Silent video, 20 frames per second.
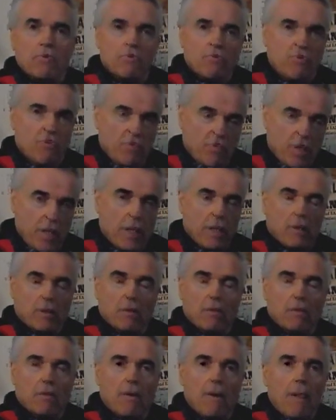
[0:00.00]

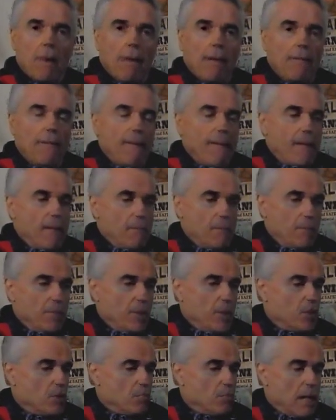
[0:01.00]
vehicle. It,
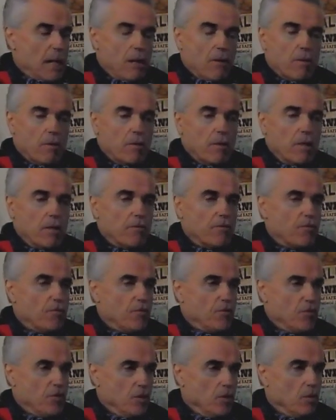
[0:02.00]
it's powered on
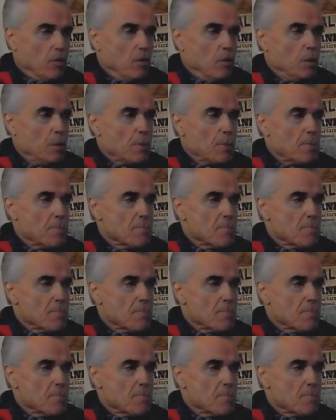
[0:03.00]
food.